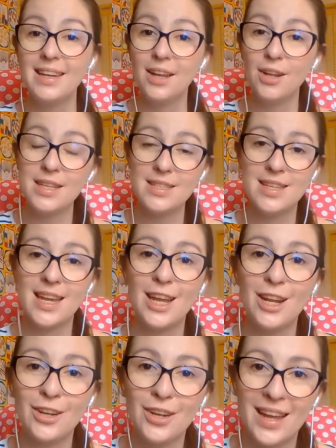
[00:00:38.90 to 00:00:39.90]
Now let's take
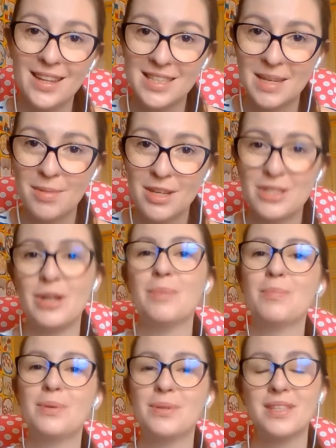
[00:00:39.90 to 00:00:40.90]
a look at some
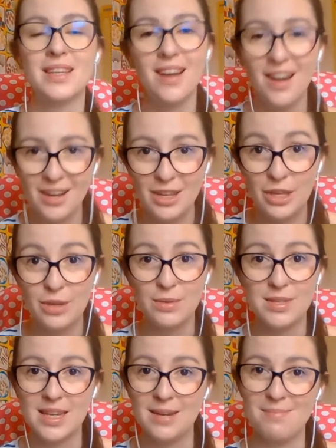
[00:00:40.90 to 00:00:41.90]
examples that I
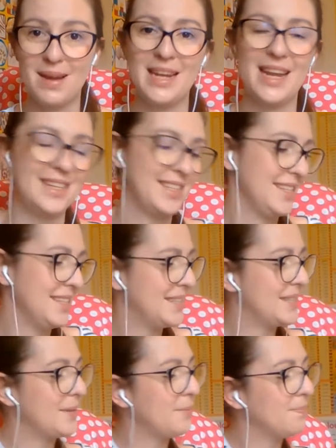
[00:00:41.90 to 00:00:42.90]
use in my
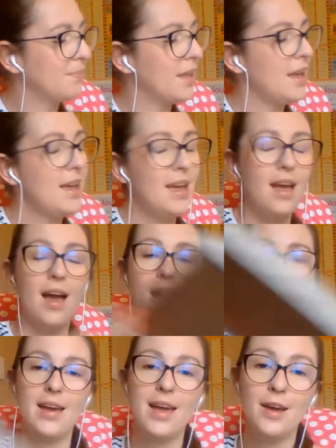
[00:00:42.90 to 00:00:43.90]
lessons.
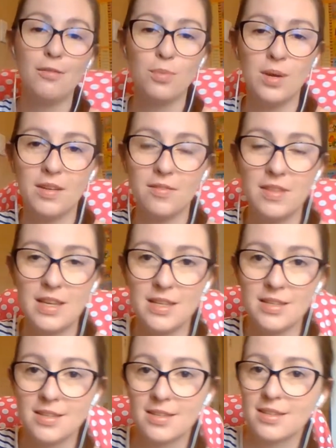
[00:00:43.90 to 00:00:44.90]
I have one of
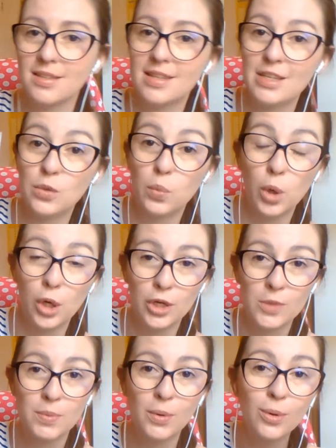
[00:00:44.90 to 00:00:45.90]
these
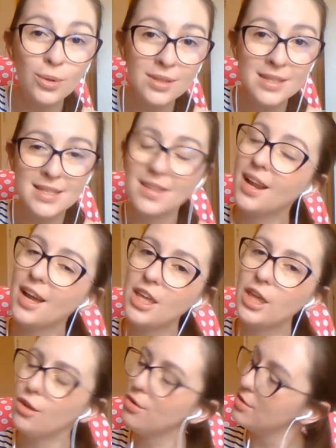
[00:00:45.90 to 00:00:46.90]
word boards that I
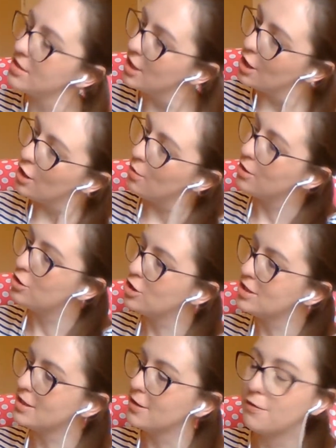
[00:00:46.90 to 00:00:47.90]
use with
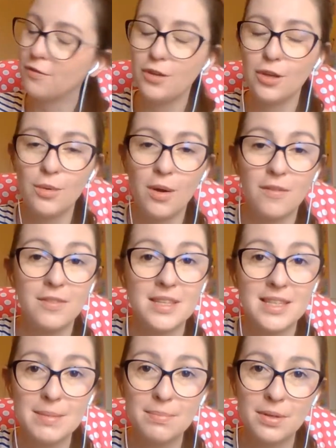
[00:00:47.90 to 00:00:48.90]
just a few of the
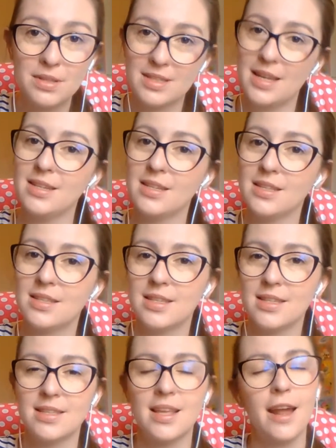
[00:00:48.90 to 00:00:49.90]
simple
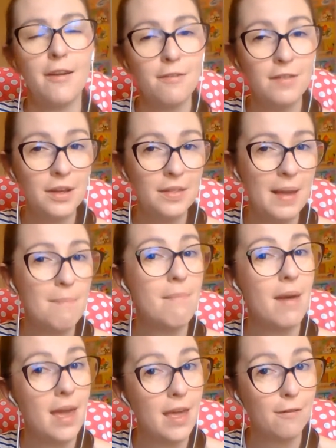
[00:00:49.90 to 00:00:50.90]
sentences that I feel they
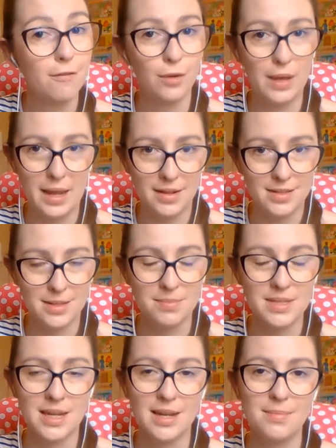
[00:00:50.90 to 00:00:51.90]
may forget
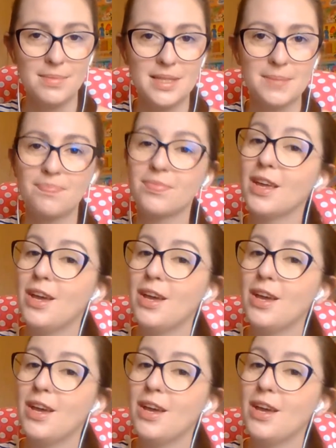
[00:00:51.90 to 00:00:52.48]
sometimes.